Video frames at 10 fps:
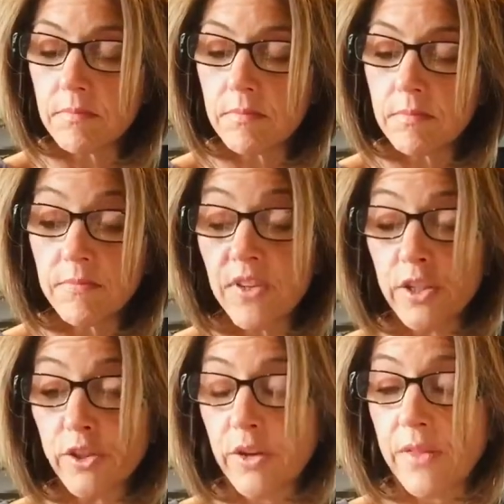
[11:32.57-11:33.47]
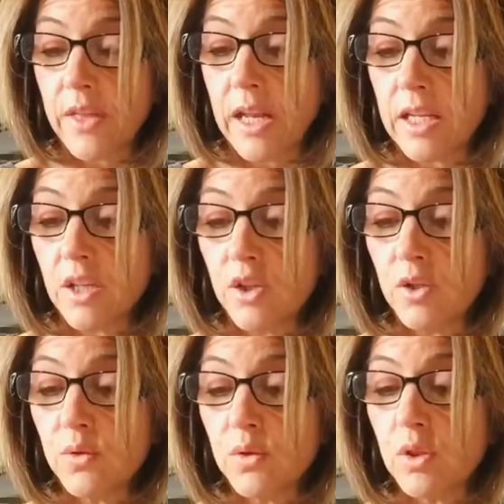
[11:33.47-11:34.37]
vinaigrette that I can
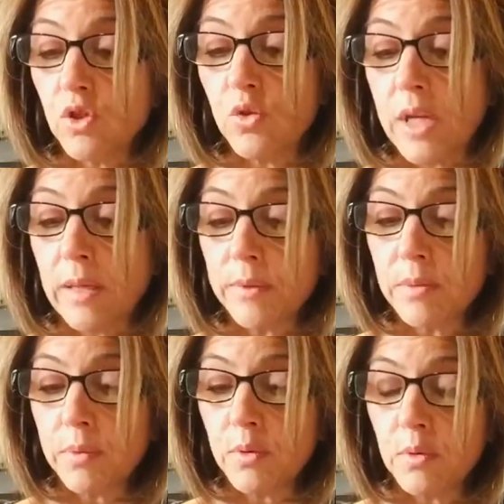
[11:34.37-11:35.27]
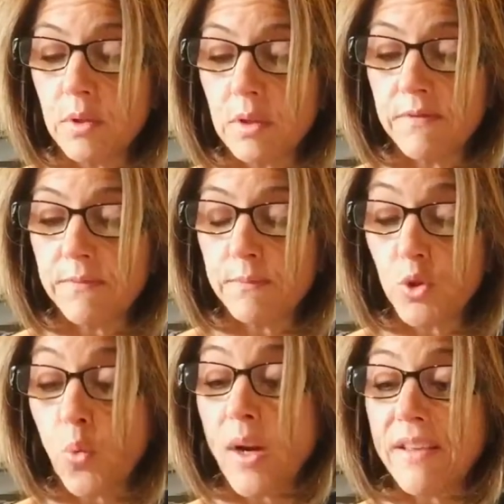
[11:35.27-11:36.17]
use. 2 tablespoons,
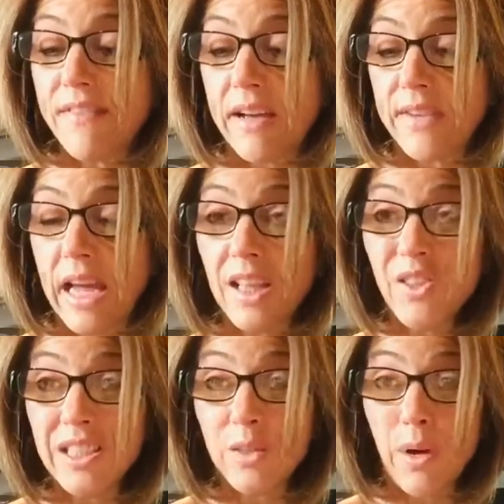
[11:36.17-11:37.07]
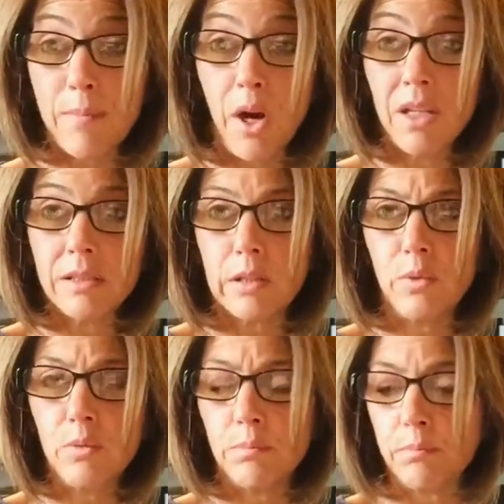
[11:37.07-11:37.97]
25 calories. That's why I bought it. It's like,
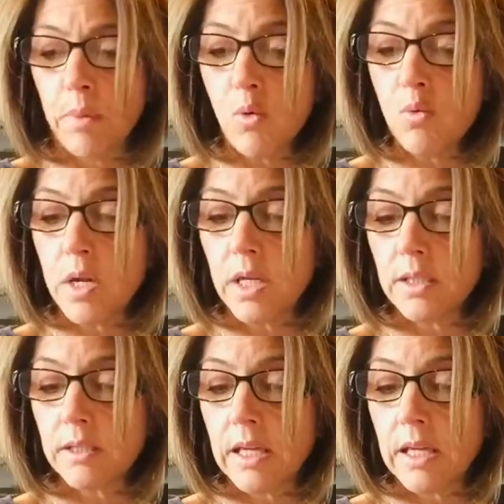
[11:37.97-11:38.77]
ooh, bonus.